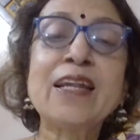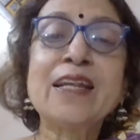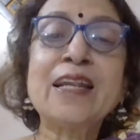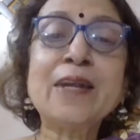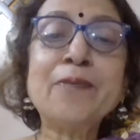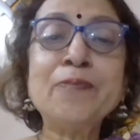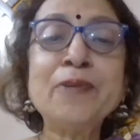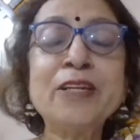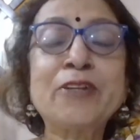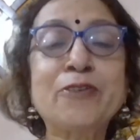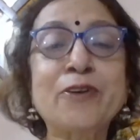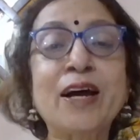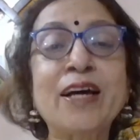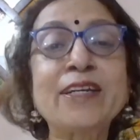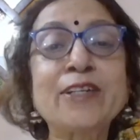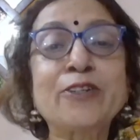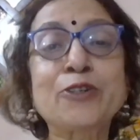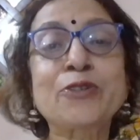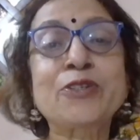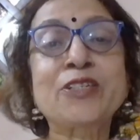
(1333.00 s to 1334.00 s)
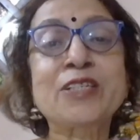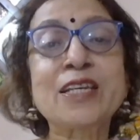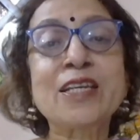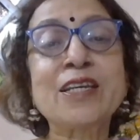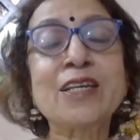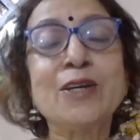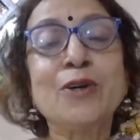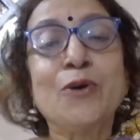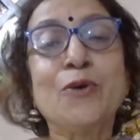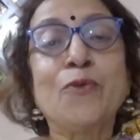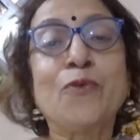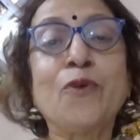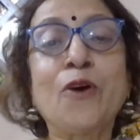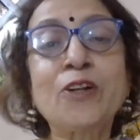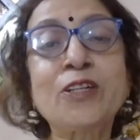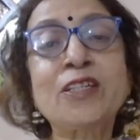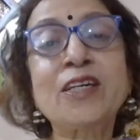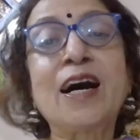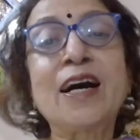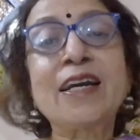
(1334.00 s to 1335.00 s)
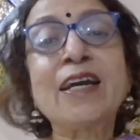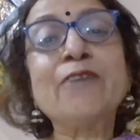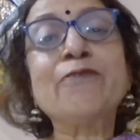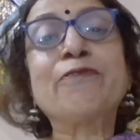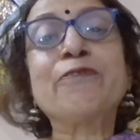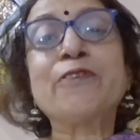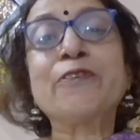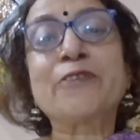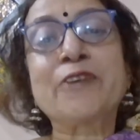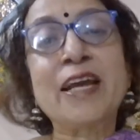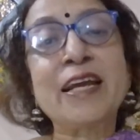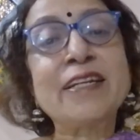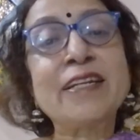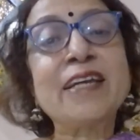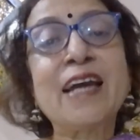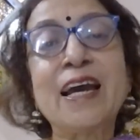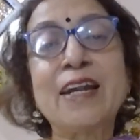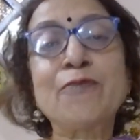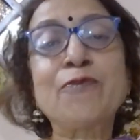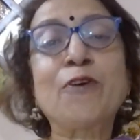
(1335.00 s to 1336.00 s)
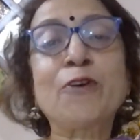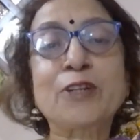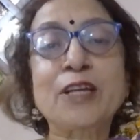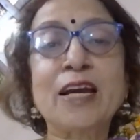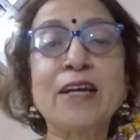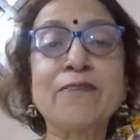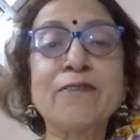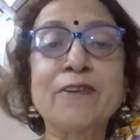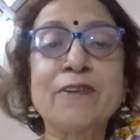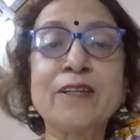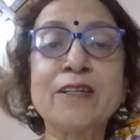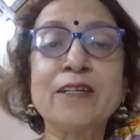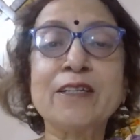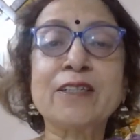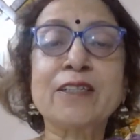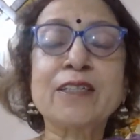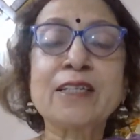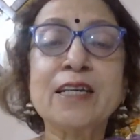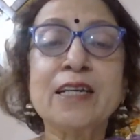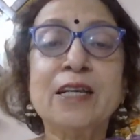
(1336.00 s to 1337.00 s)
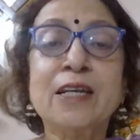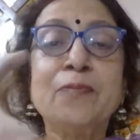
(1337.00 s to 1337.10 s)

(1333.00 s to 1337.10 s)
Let me try to see what I have read and what I have learned.